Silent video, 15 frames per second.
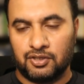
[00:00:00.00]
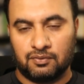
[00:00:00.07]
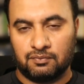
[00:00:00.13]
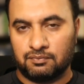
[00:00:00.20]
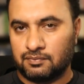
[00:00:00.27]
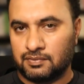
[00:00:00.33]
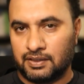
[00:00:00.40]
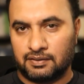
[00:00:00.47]

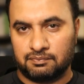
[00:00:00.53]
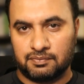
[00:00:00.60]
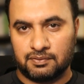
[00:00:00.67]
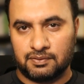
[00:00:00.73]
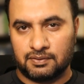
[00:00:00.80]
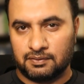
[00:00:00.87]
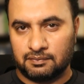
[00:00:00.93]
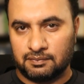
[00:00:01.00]
like
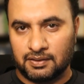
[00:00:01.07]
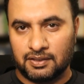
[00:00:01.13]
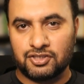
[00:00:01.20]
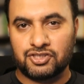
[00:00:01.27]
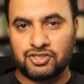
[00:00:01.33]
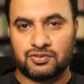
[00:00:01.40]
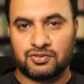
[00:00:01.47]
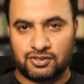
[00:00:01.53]
the
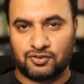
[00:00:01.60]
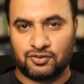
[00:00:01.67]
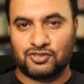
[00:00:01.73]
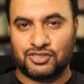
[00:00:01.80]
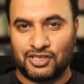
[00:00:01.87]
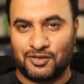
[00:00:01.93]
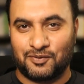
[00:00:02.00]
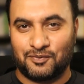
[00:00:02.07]
issues
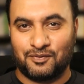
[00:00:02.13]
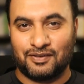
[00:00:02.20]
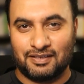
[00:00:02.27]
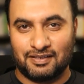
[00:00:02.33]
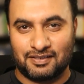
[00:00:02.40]
associated with the